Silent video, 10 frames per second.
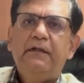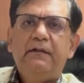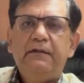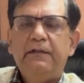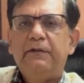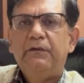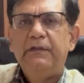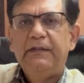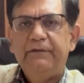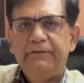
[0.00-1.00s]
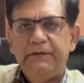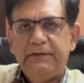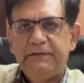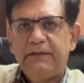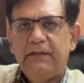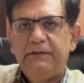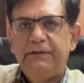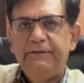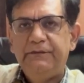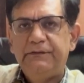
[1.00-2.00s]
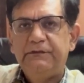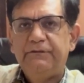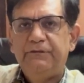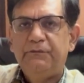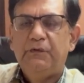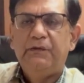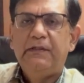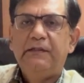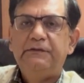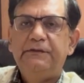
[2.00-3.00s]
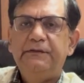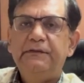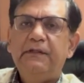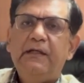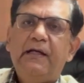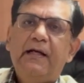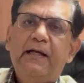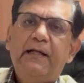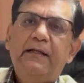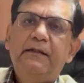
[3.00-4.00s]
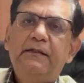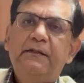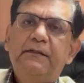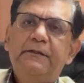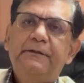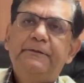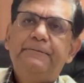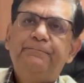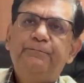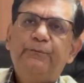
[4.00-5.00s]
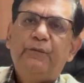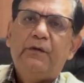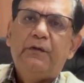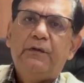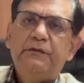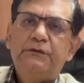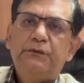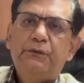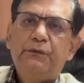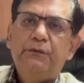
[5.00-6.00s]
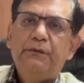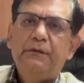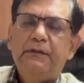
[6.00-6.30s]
they are all done with this artery, which is the femoral artery. And also